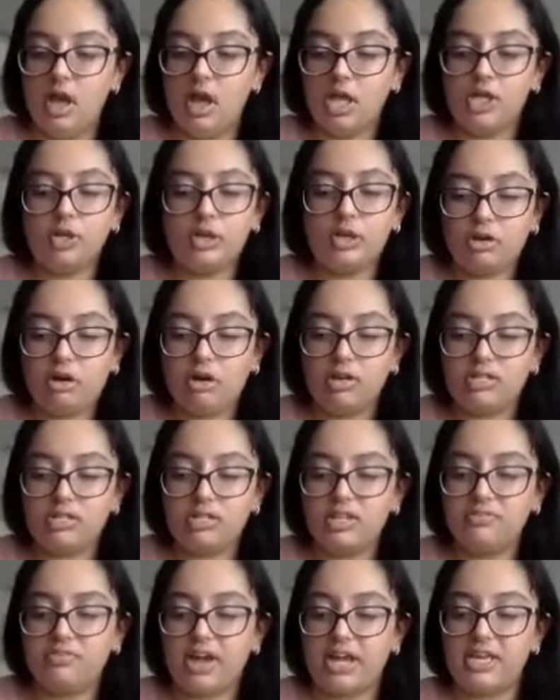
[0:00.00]
you can
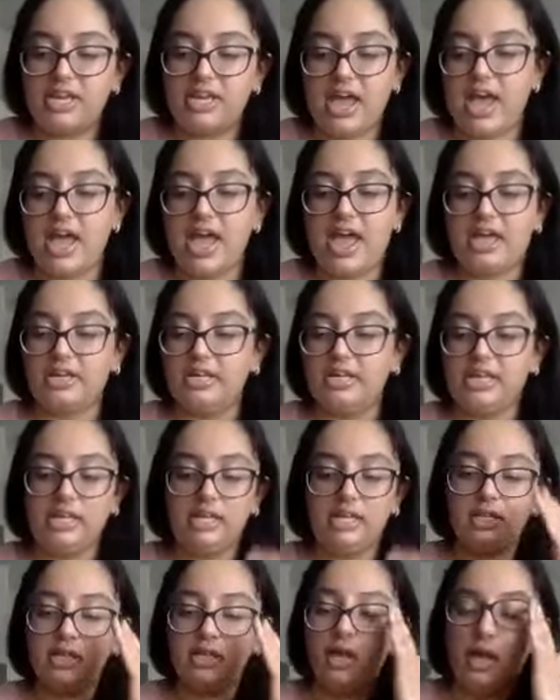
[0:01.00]
honestly find it at
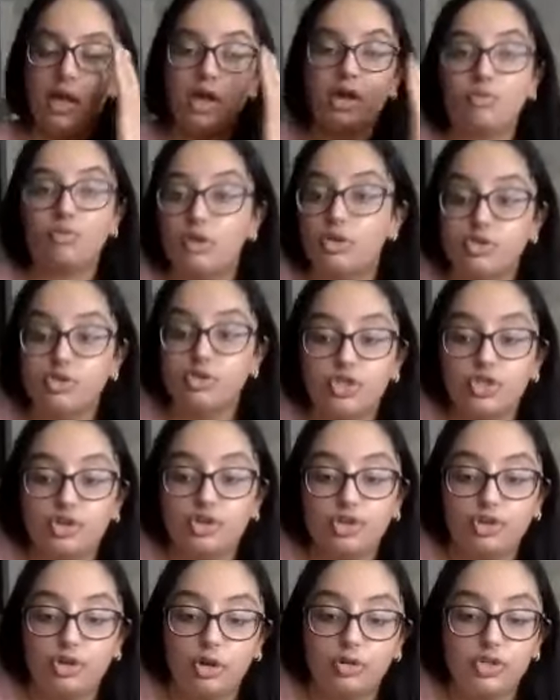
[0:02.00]
any grocery store
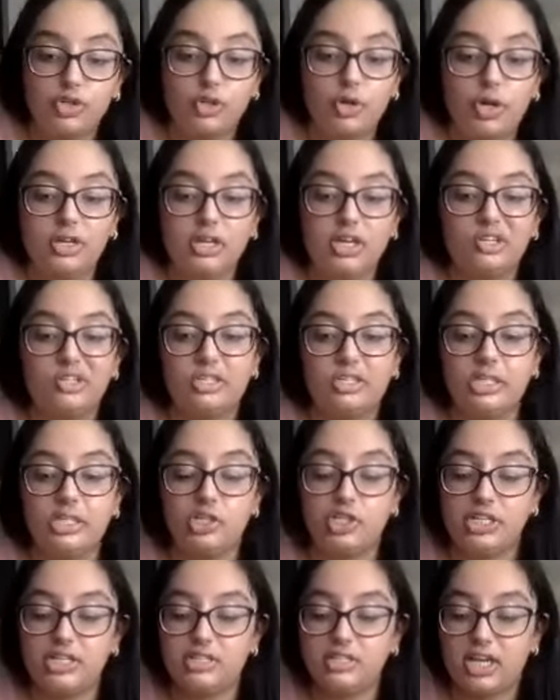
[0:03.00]
you go to, and you go to the
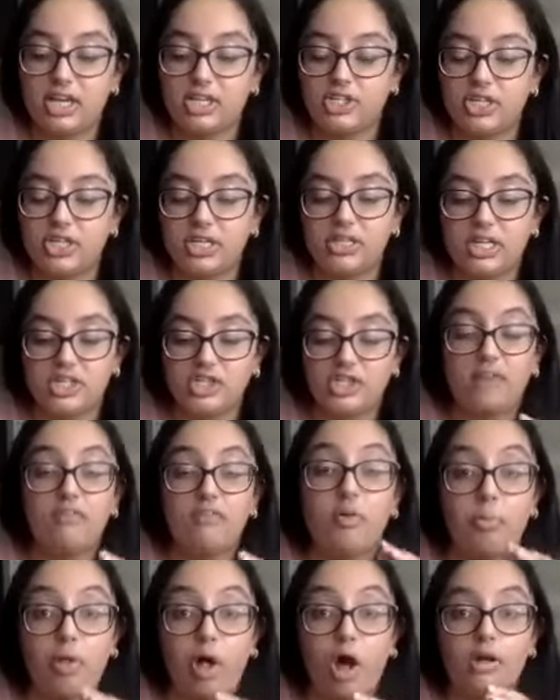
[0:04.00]
cheese section and they should have
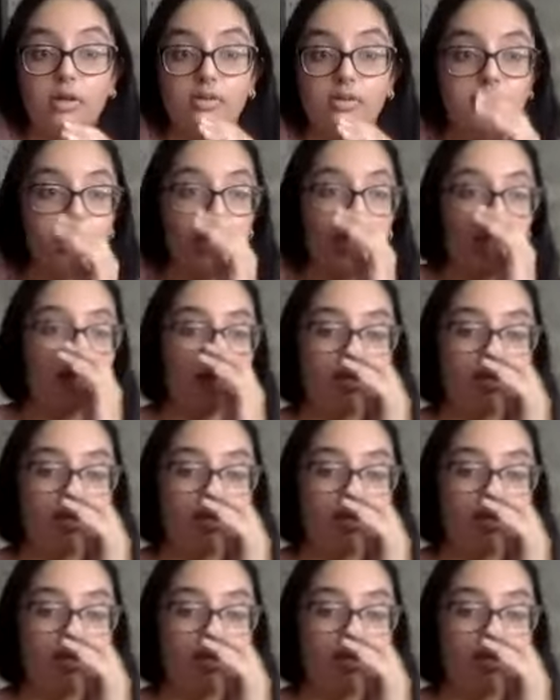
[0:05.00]
a block of it.